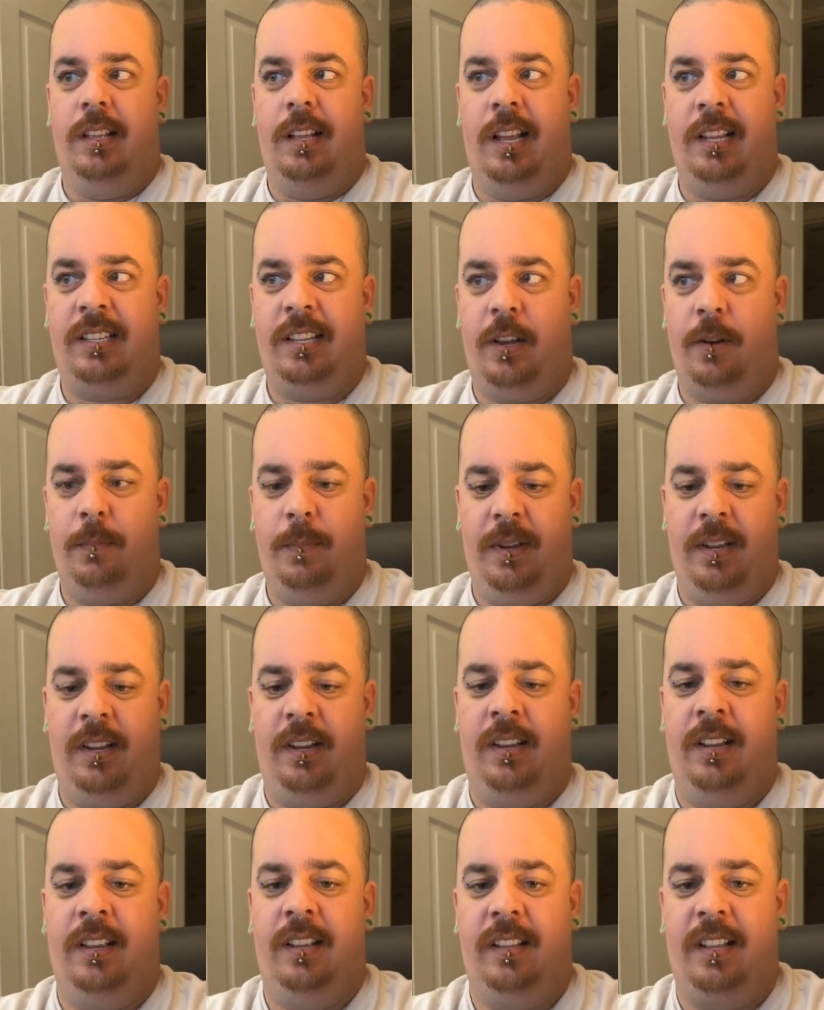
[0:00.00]
That's how
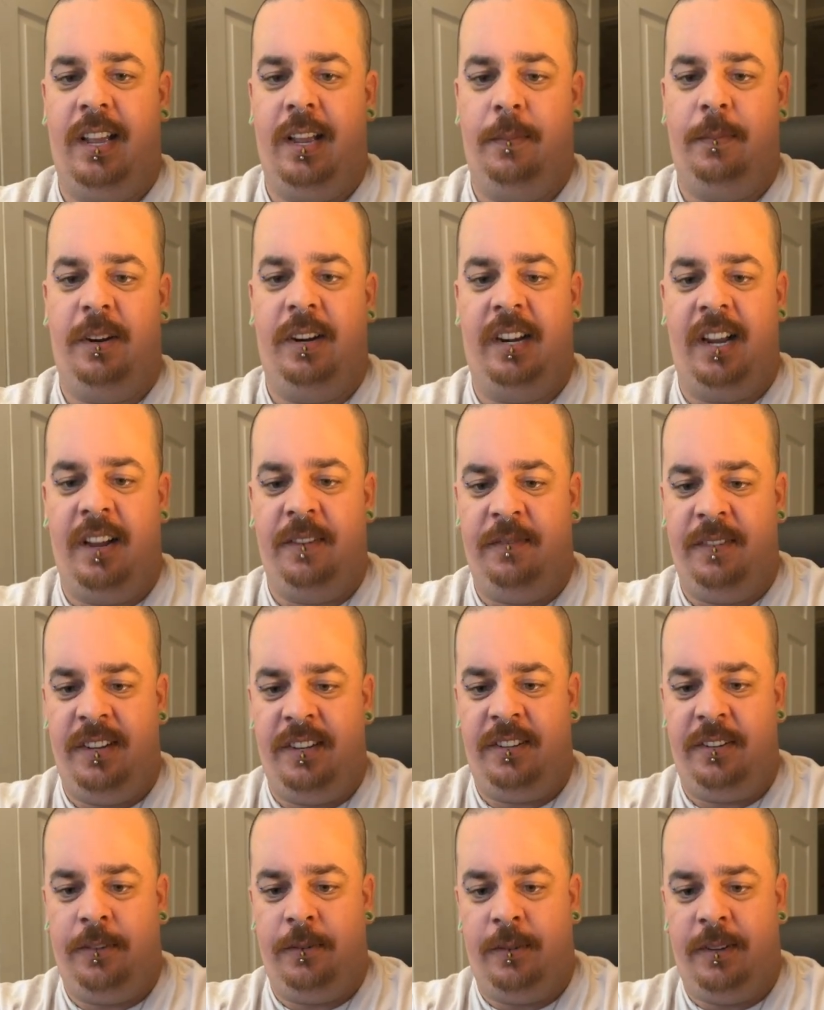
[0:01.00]
big the Hammer of God
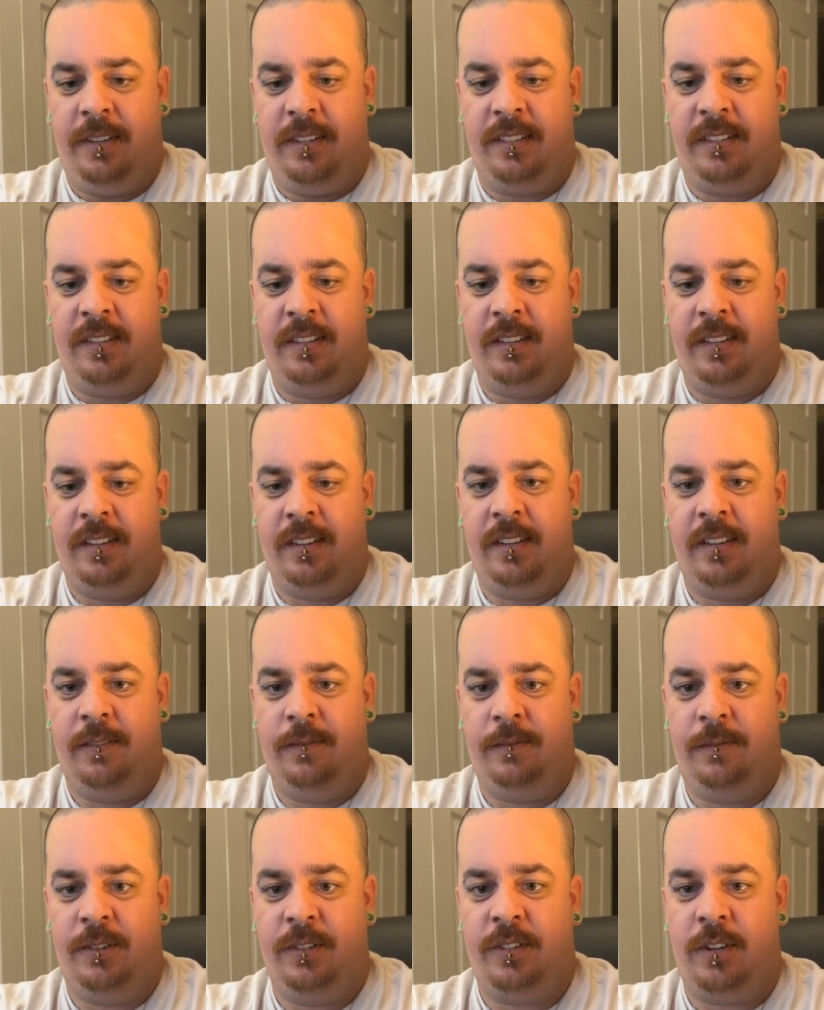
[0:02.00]
V2 is
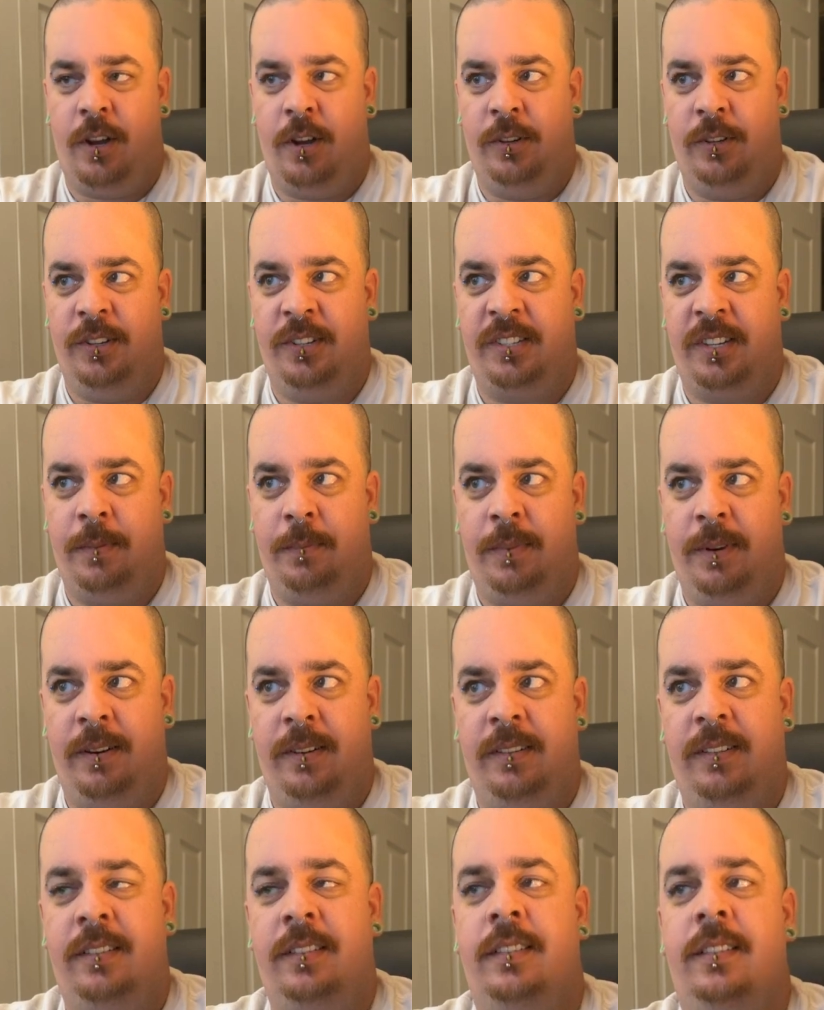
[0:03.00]
for tallness
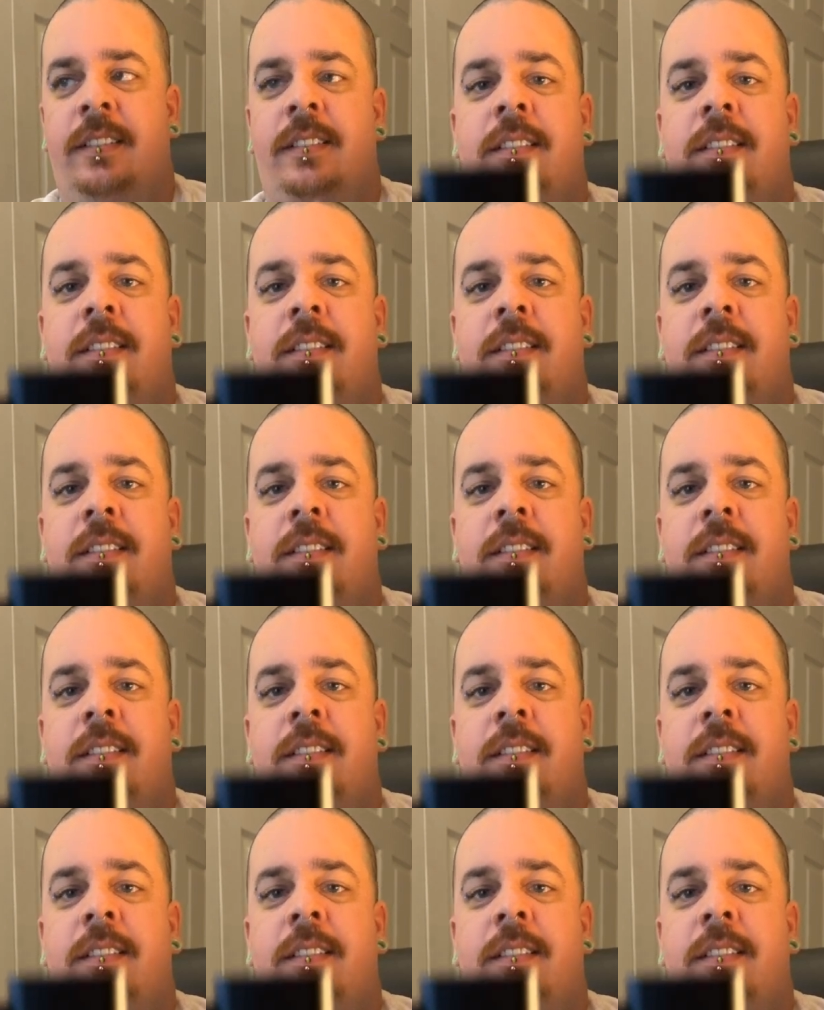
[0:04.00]
compared